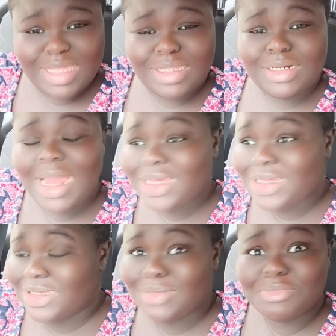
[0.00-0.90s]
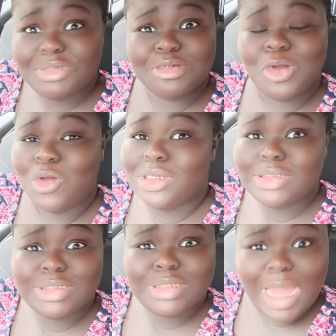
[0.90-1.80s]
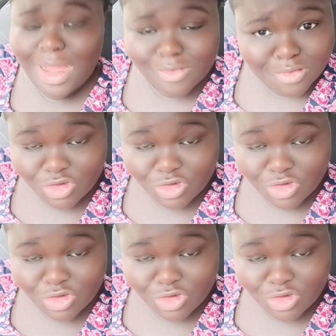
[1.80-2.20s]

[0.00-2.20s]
like it's been going down the